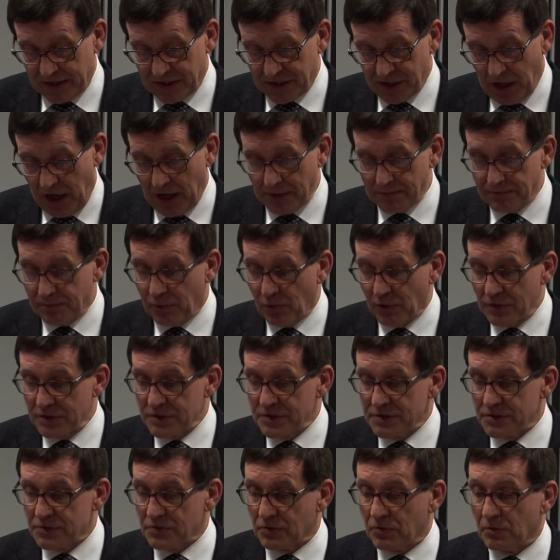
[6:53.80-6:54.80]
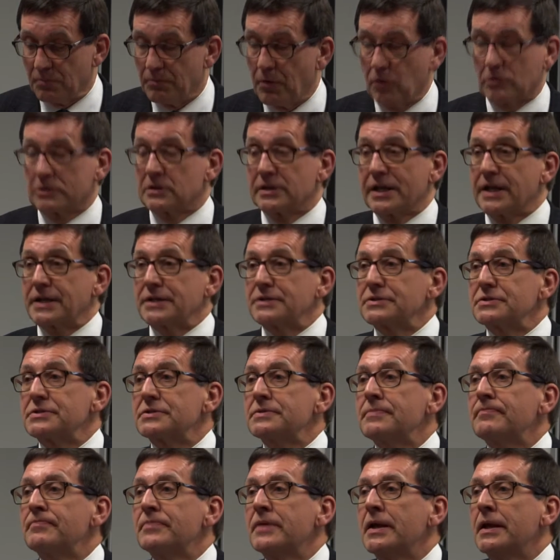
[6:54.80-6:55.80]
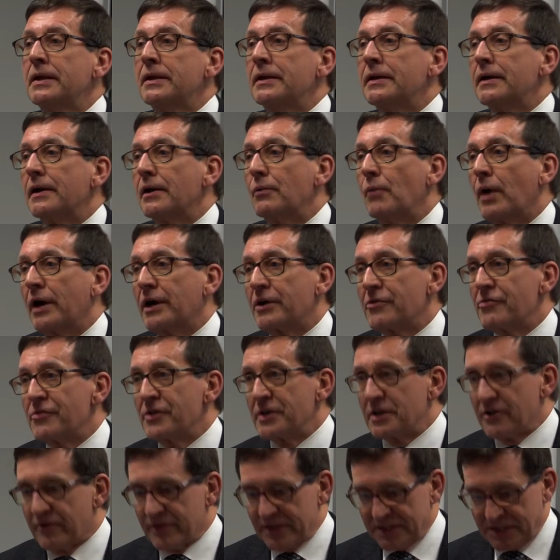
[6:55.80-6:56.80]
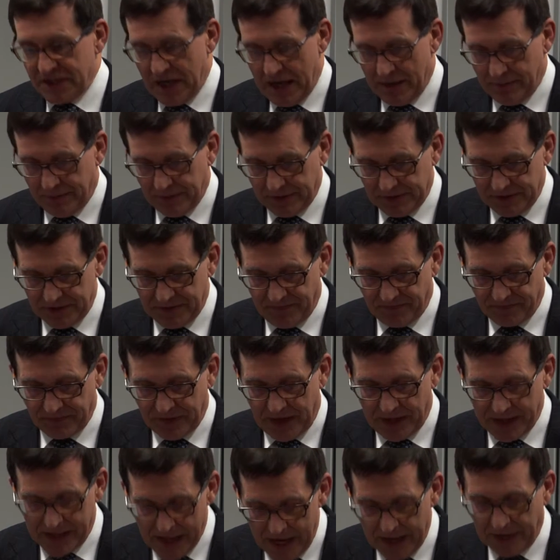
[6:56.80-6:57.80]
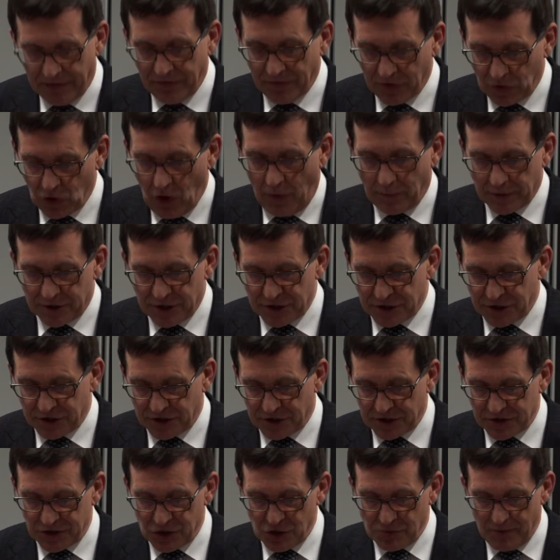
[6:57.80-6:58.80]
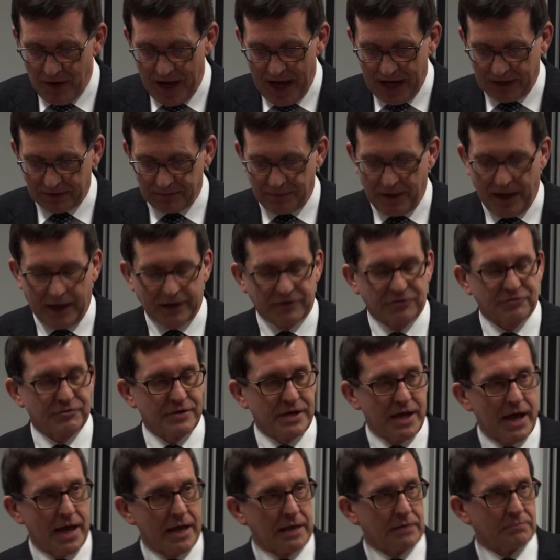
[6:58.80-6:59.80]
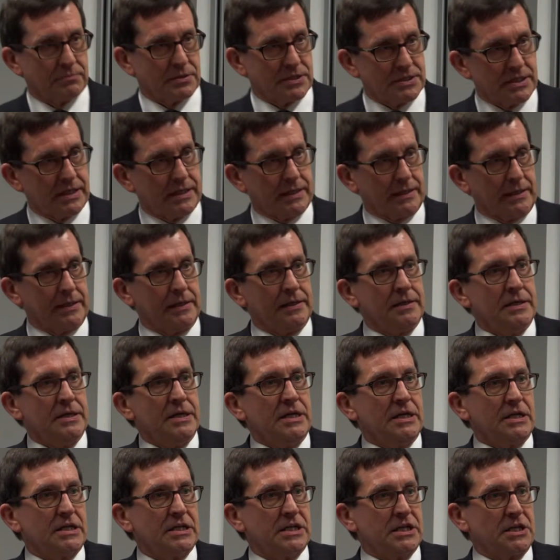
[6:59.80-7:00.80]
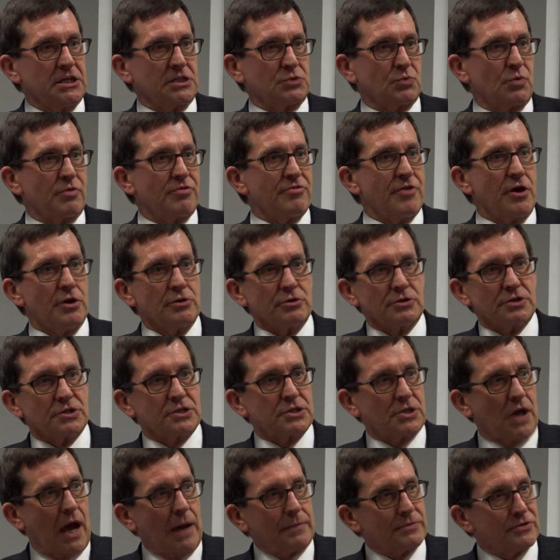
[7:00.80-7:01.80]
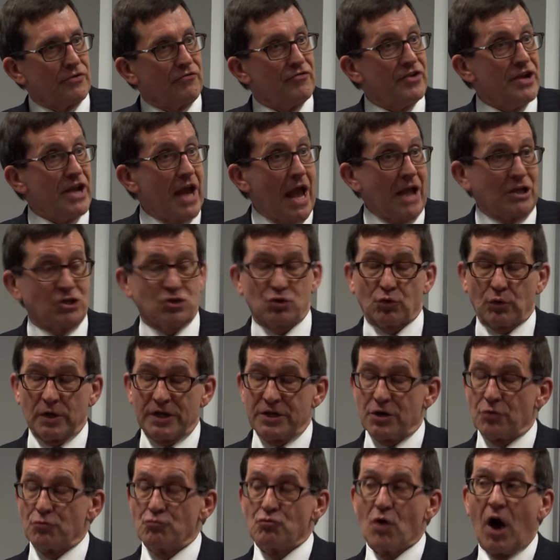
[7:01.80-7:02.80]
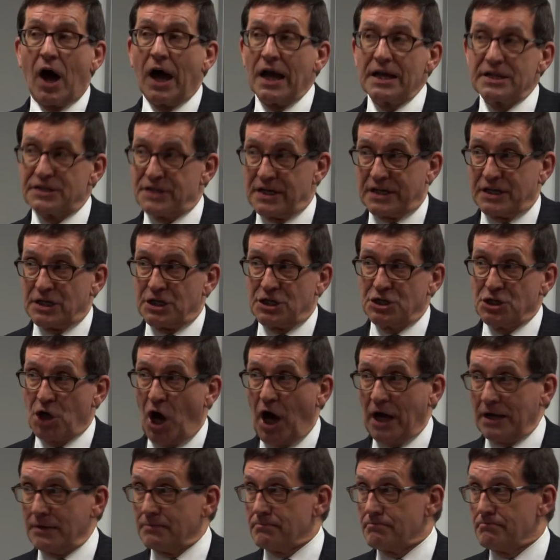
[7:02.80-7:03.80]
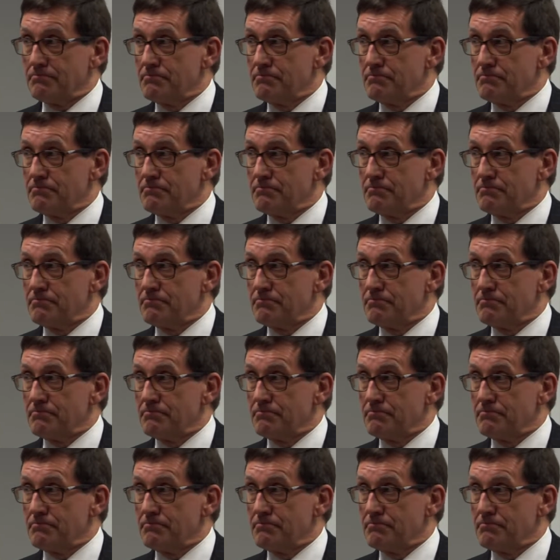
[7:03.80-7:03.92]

tight points or bottlenecks. One can think of examples. Again, the Competition and Consumer Act, Part 3A in particular, deals with those types of naturally arising tight